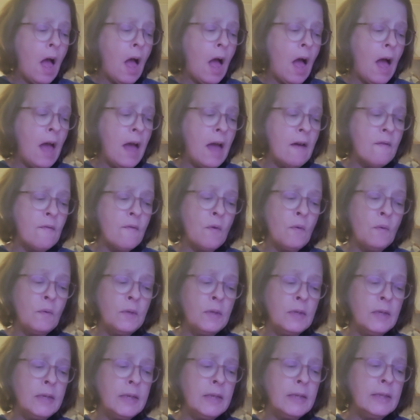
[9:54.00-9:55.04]
I have
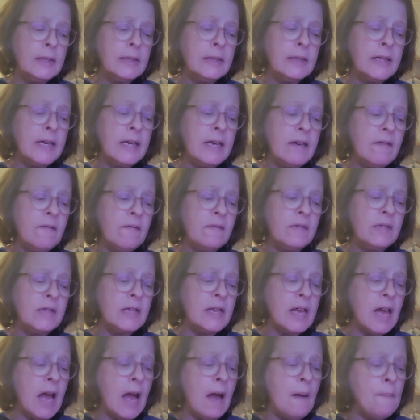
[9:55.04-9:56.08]
only leaves
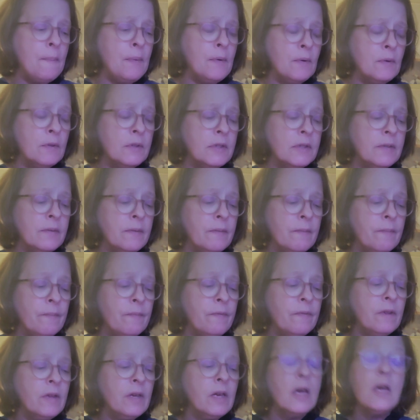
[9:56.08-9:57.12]
and apples."
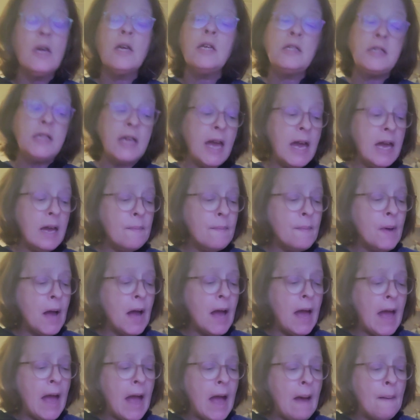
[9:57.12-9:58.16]
Take
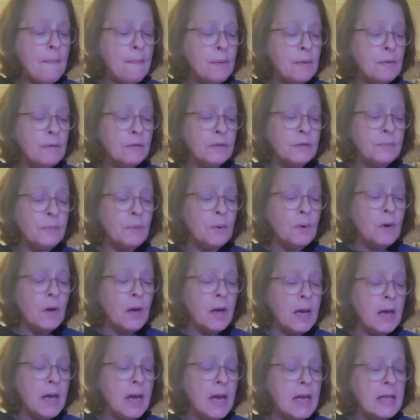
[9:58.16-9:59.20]
my apples,
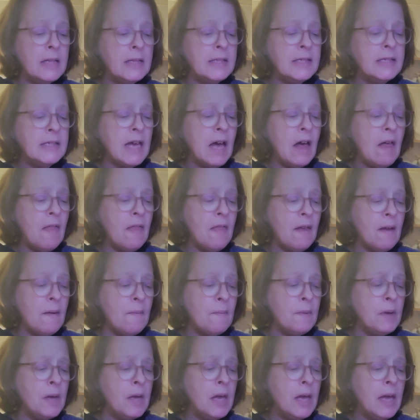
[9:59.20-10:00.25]
boy, and sell
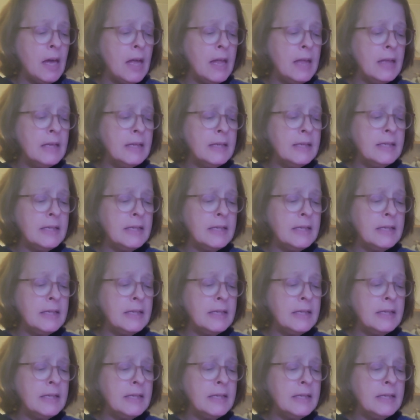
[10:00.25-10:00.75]
them in the